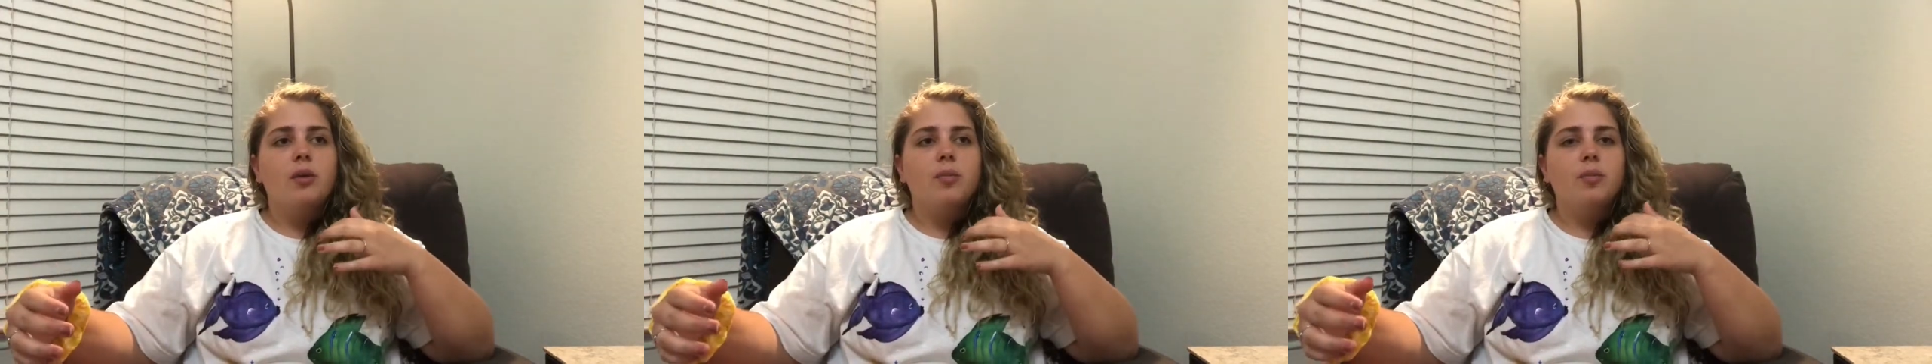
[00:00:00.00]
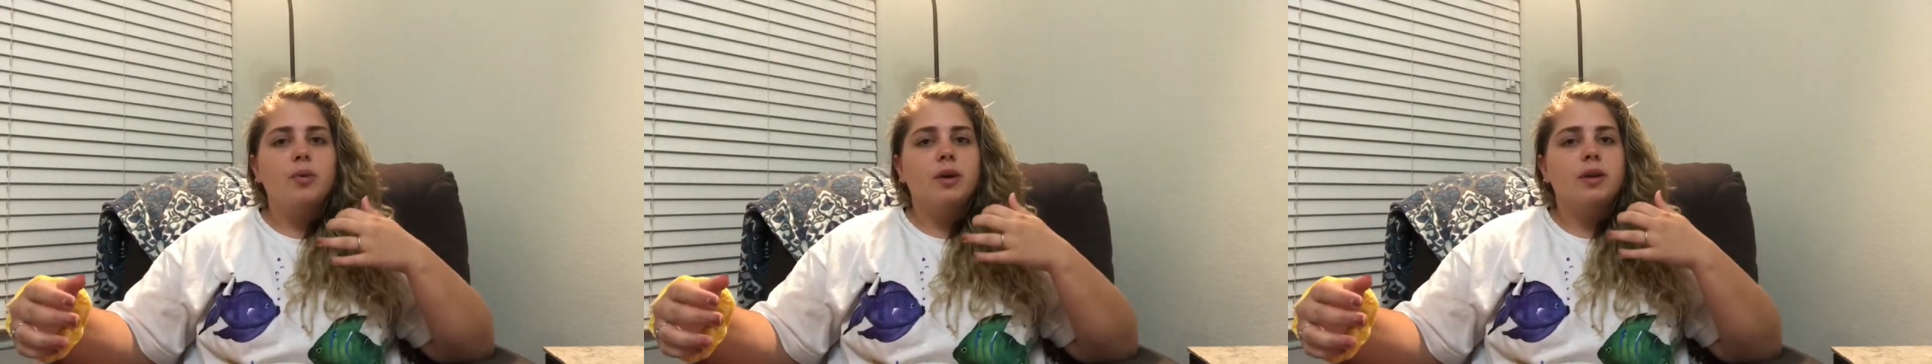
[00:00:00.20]

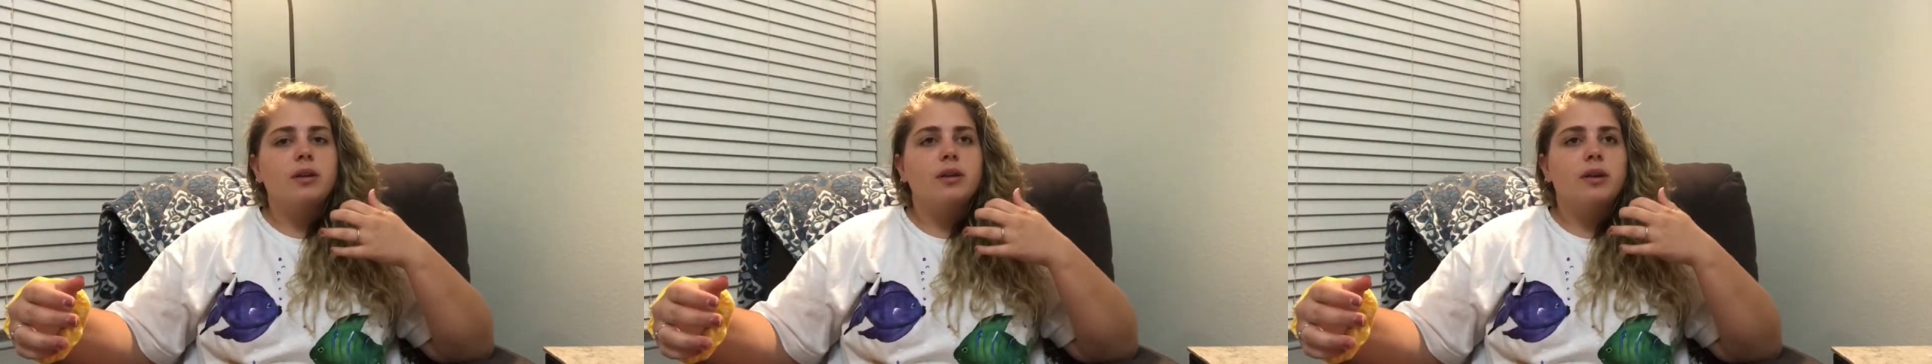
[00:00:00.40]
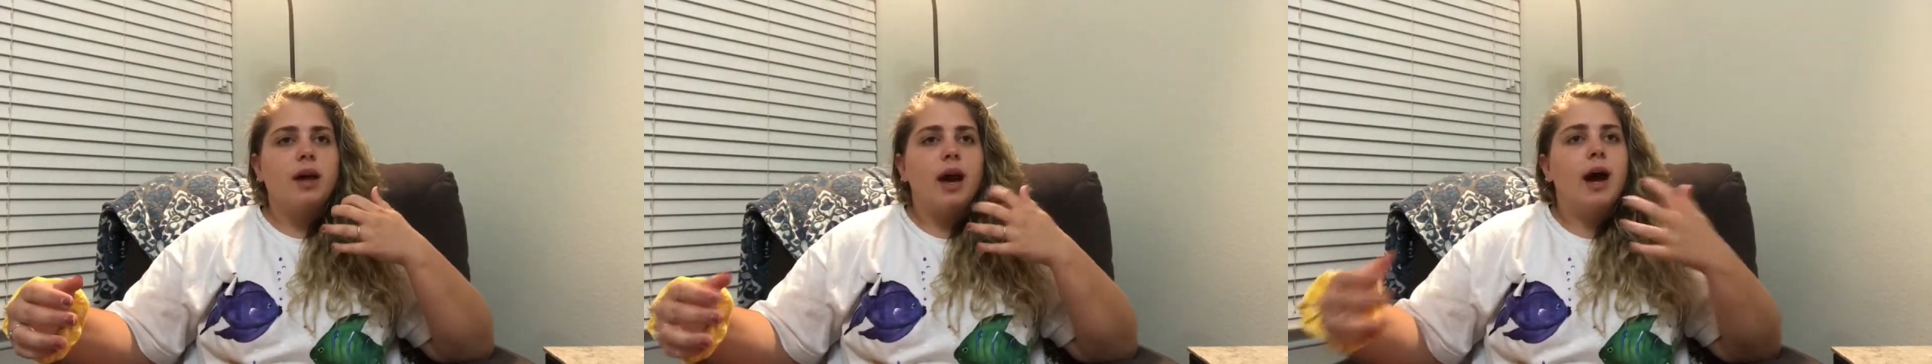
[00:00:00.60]

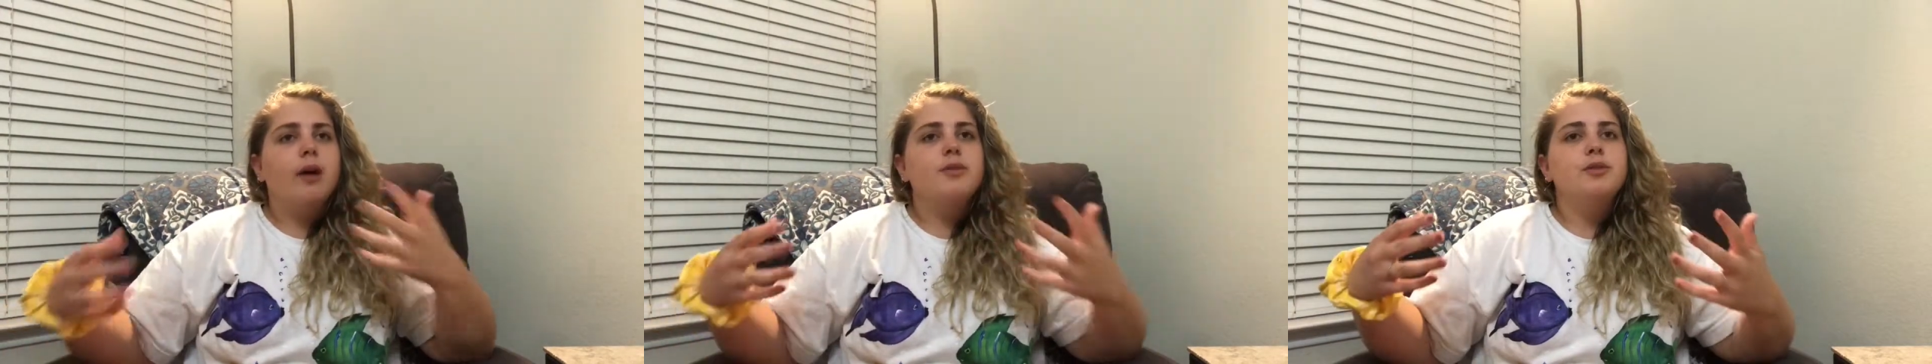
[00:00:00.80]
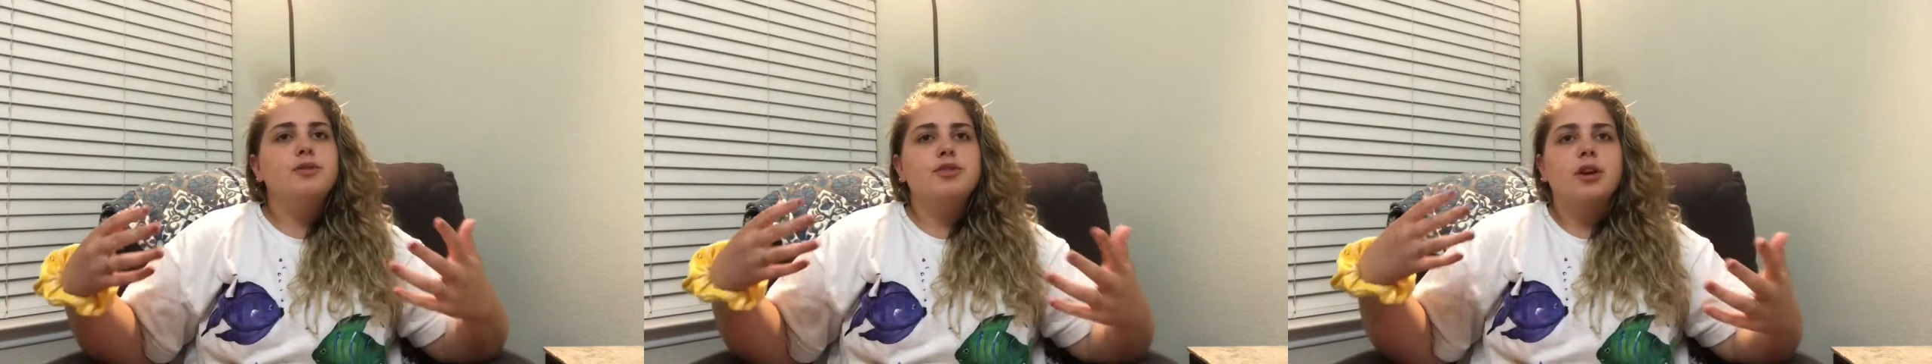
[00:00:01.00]
but
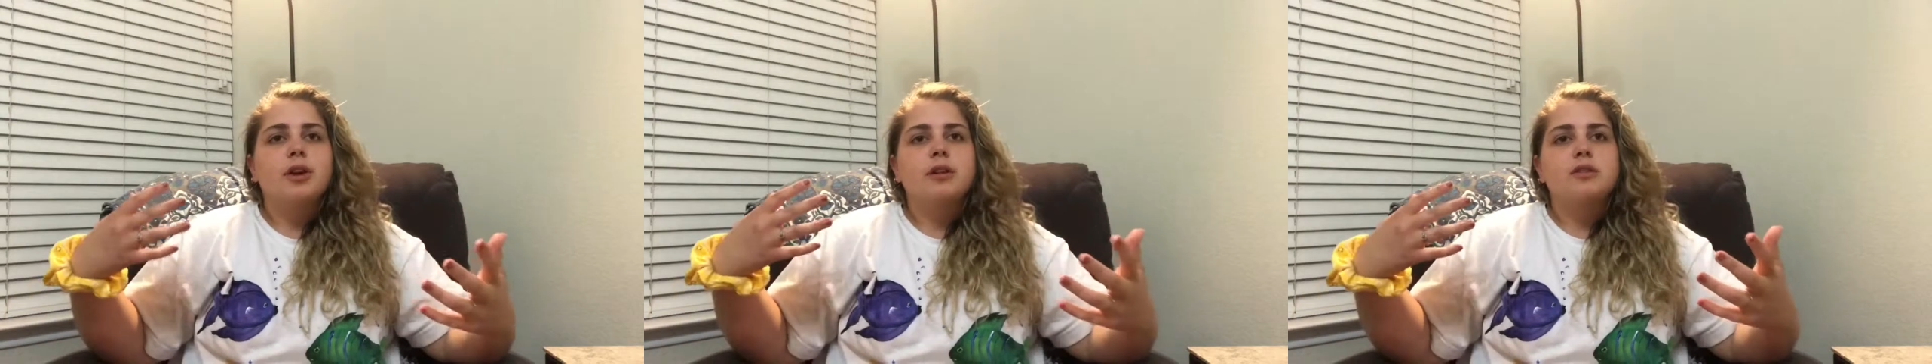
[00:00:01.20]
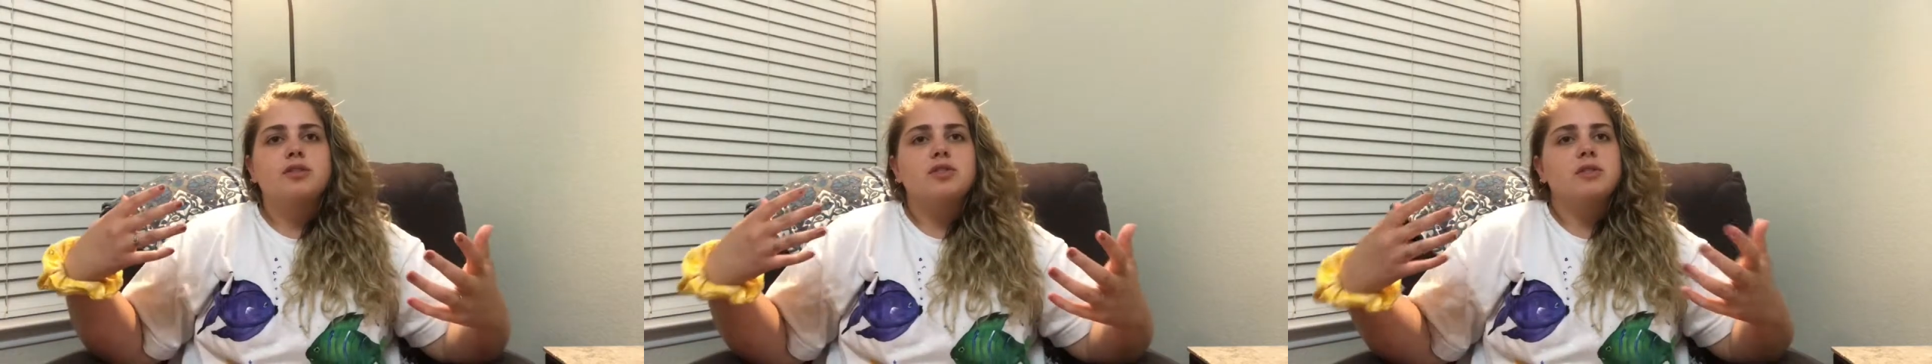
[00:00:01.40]
how do
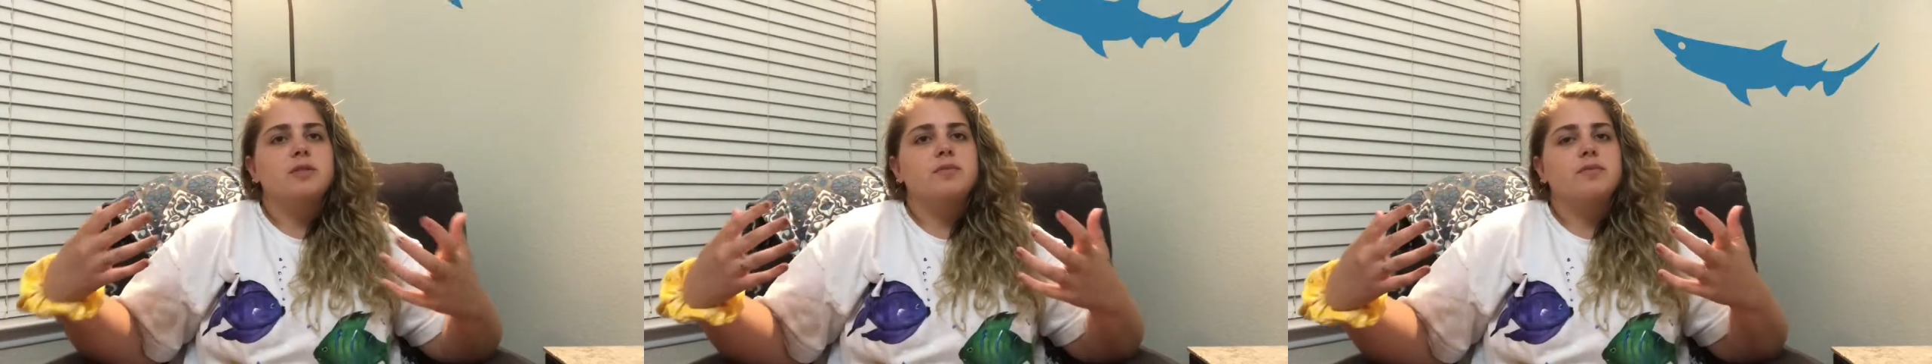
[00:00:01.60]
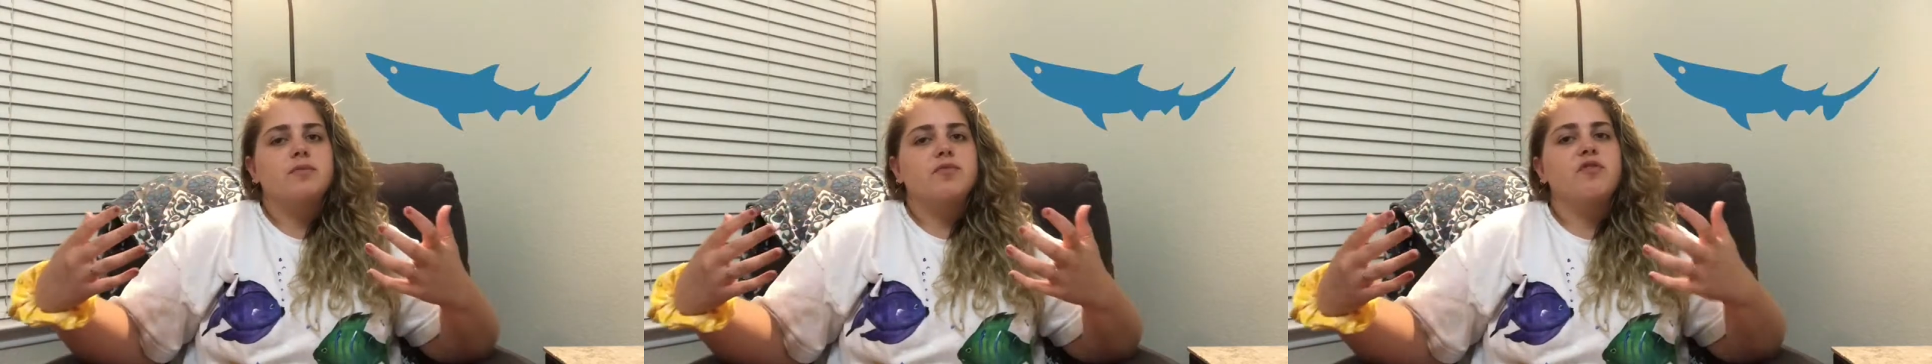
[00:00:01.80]
sharks just